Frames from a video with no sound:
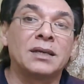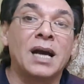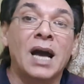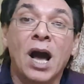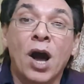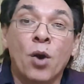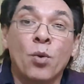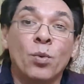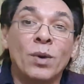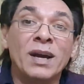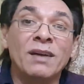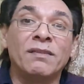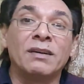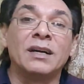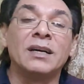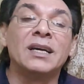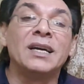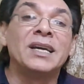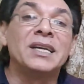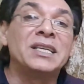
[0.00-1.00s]

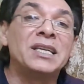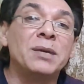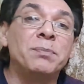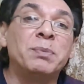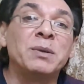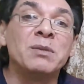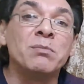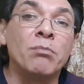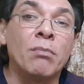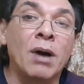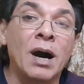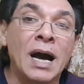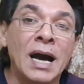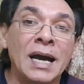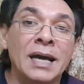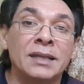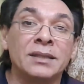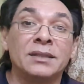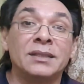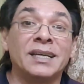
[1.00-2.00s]
However, keep in
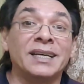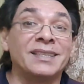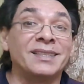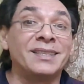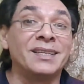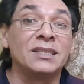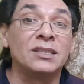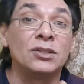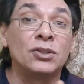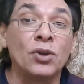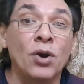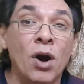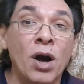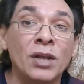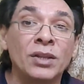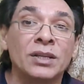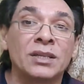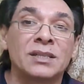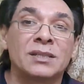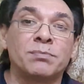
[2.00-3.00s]
mind that the
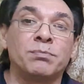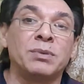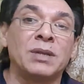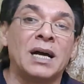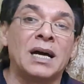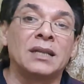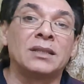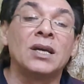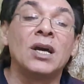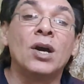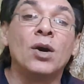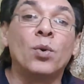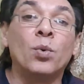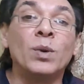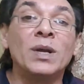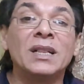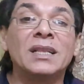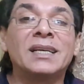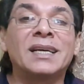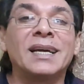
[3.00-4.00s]
donor's blood
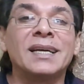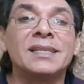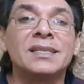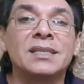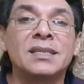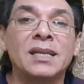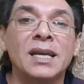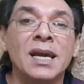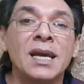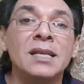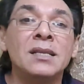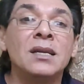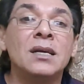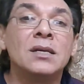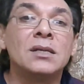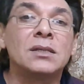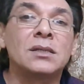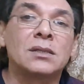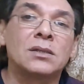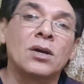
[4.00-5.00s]
will contain
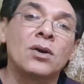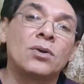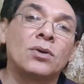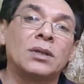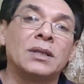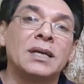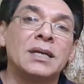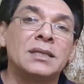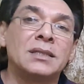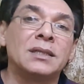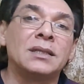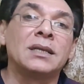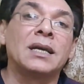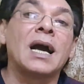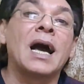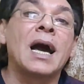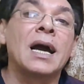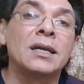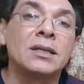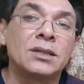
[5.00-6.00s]
circulating
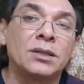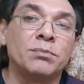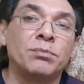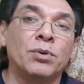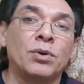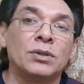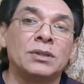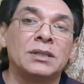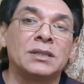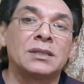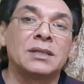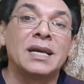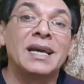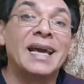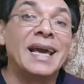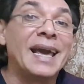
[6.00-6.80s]
antibodies,